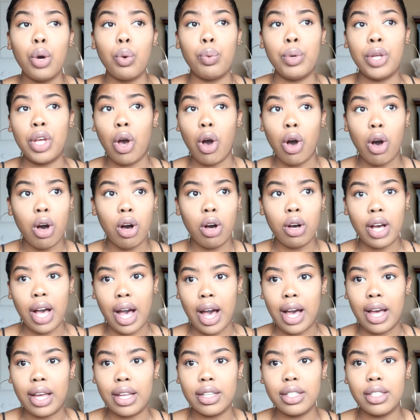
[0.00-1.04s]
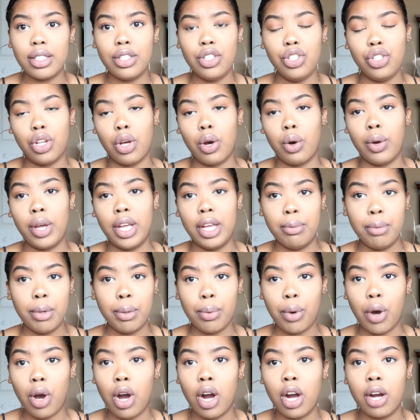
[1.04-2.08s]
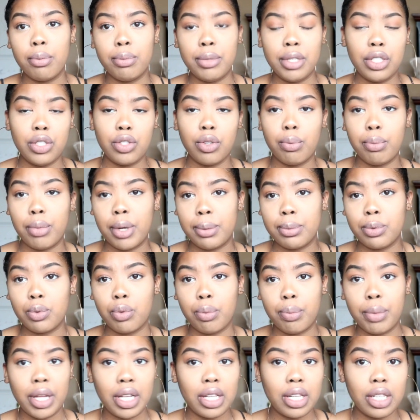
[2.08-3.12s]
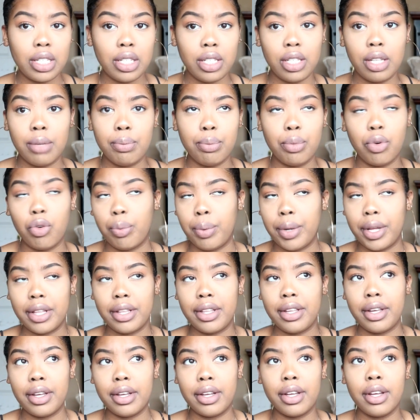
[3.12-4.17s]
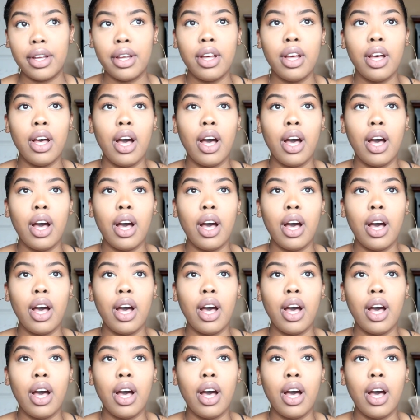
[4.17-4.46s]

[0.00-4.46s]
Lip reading: we all got, you know, MMR, measles, mumps, rubella,